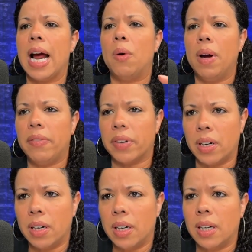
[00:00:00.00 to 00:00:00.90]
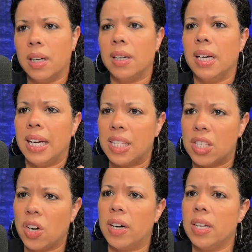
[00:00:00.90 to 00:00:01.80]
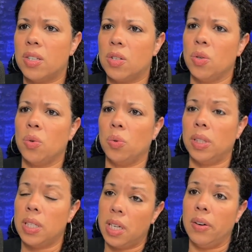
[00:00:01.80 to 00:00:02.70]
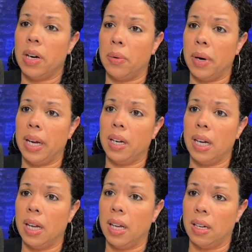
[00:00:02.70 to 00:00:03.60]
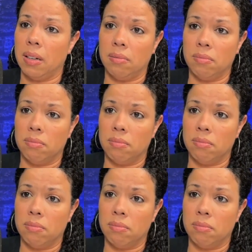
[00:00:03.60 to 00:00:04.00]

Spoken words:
However, it started to deteriorate and